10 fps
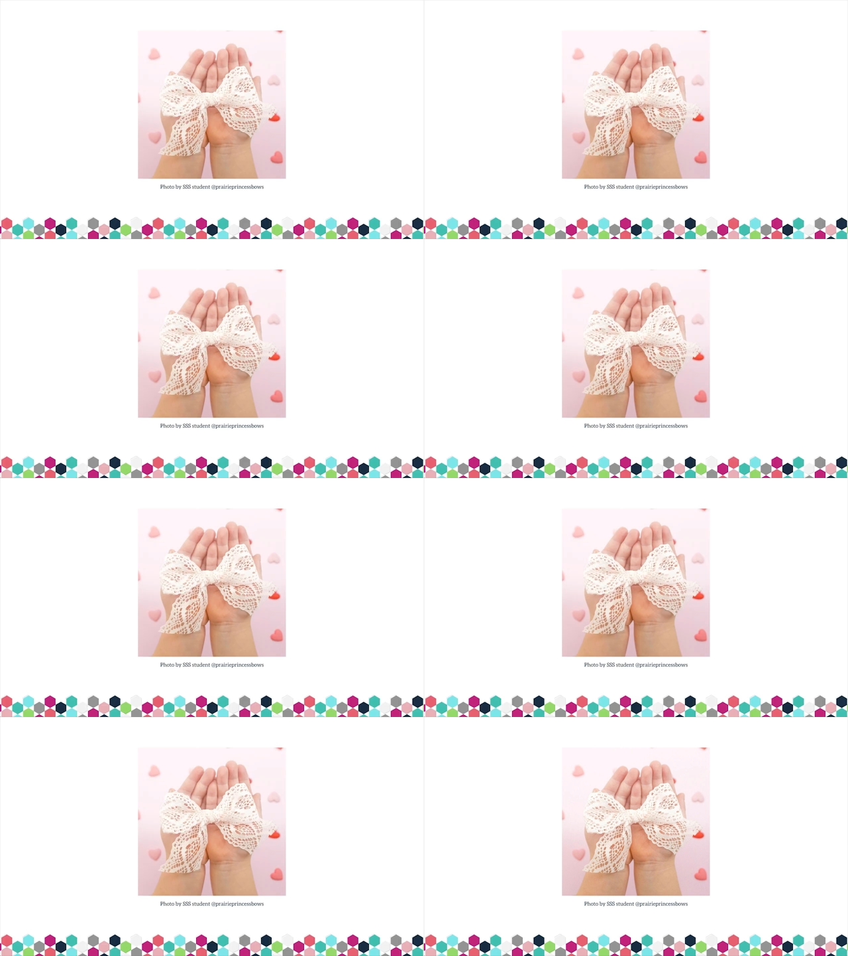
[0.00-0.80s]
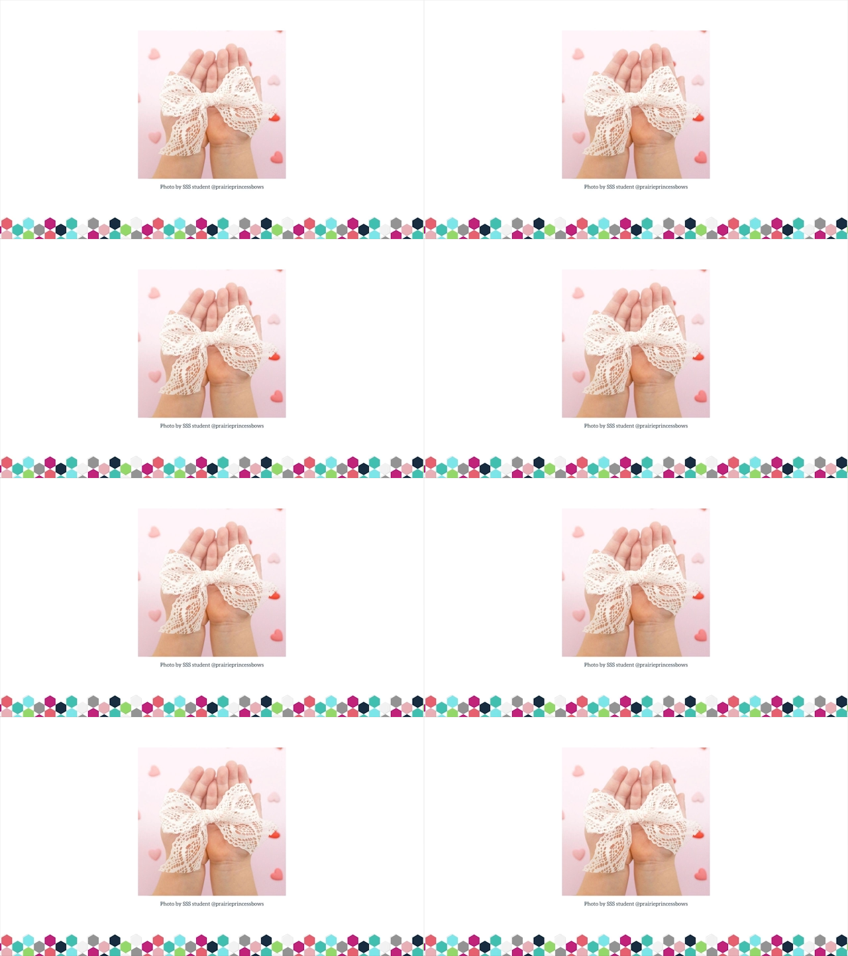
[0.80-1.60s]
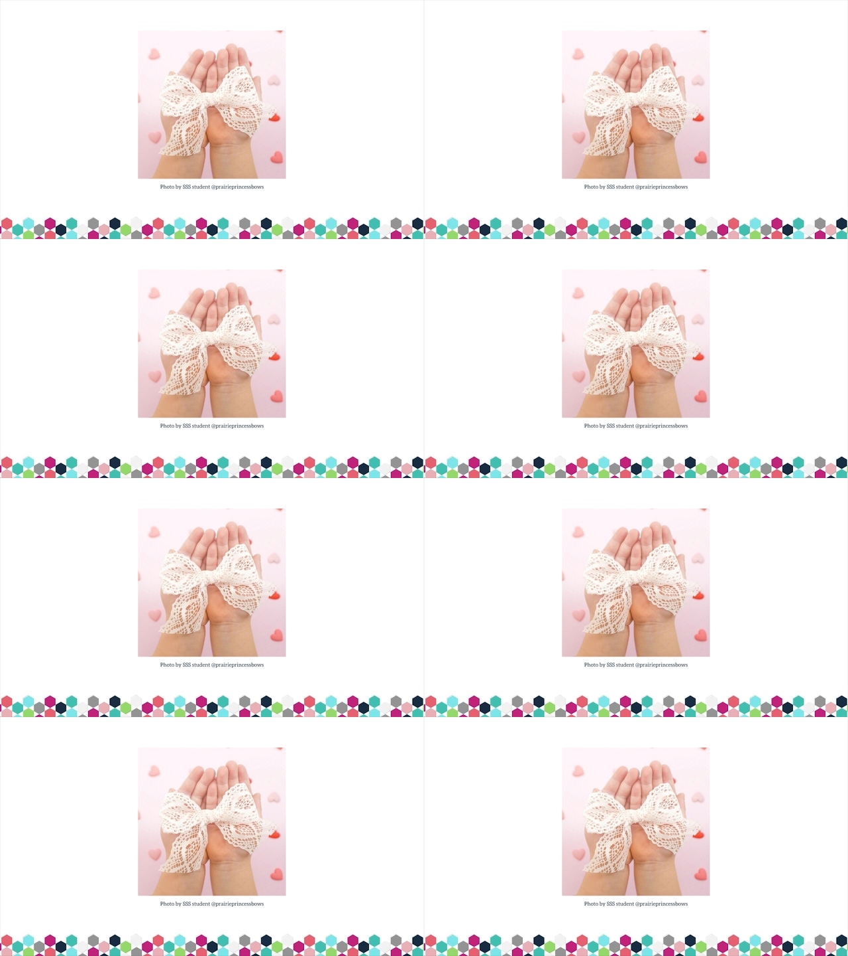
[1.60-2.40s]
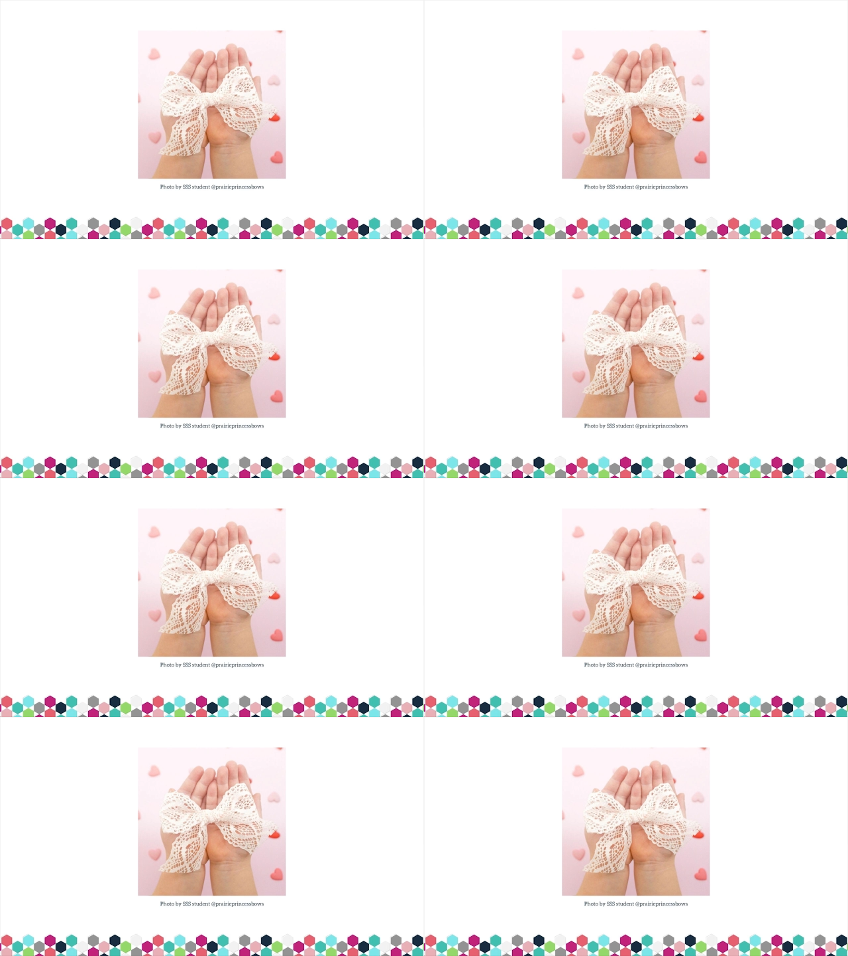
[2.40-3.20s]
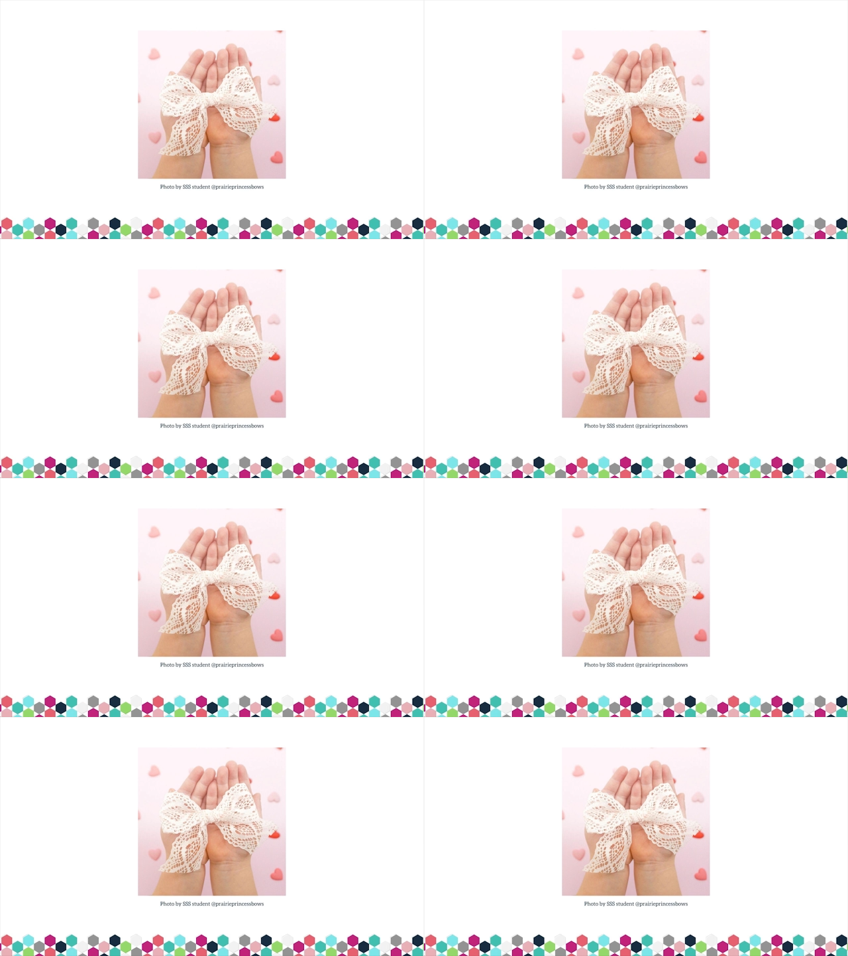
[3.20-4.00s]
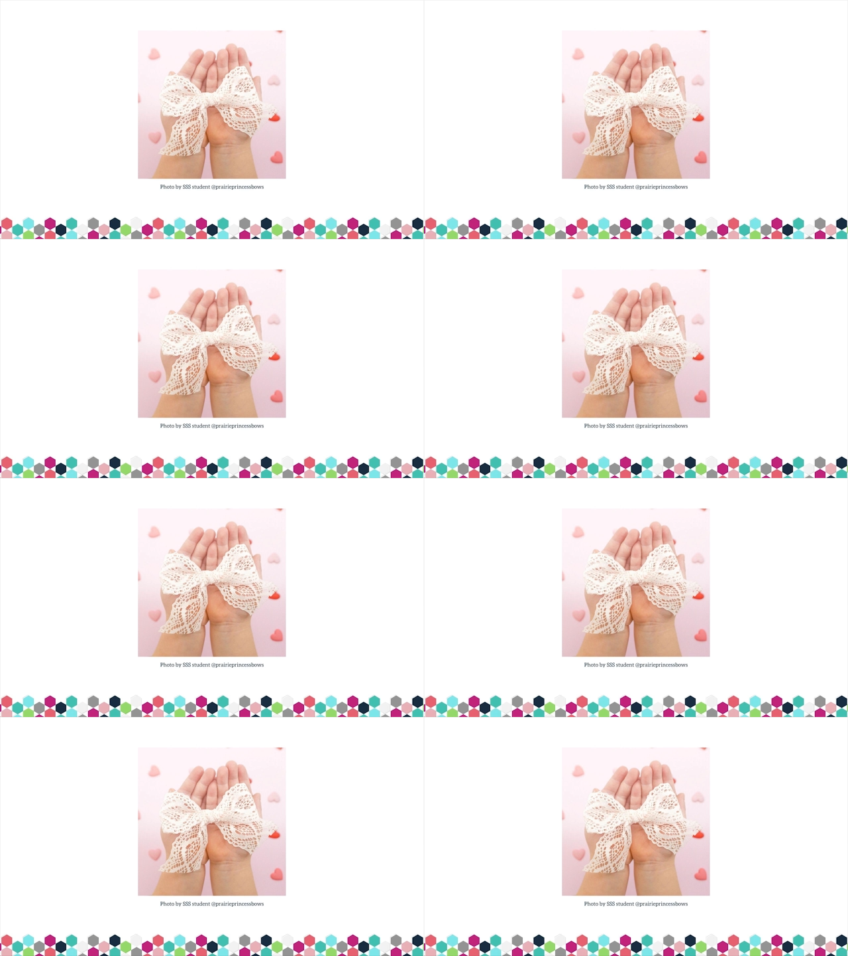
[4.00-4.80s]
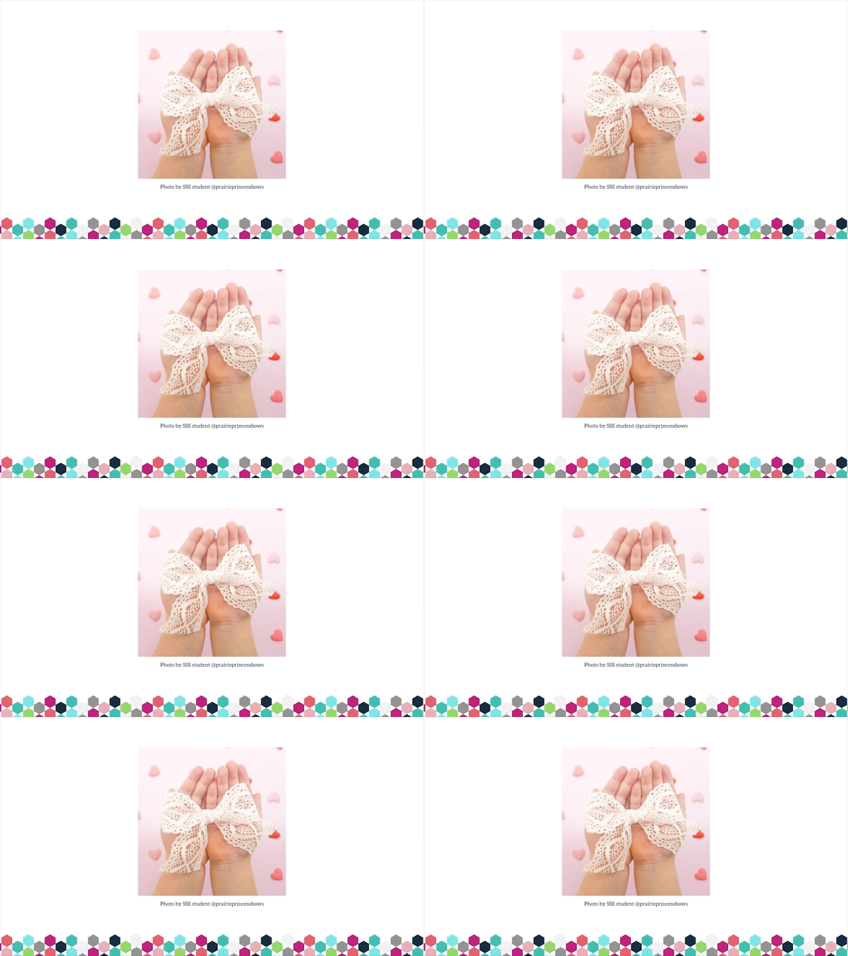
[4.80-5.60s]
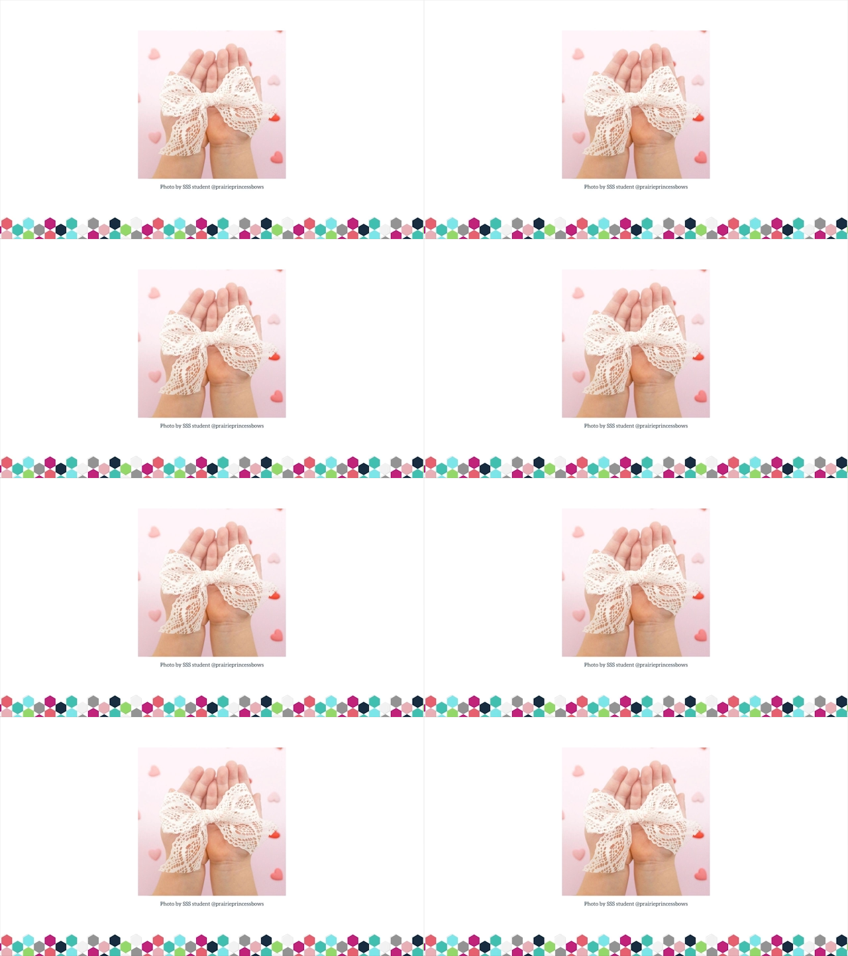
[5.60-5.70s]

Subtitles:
No face is visible, so there are no lips to read.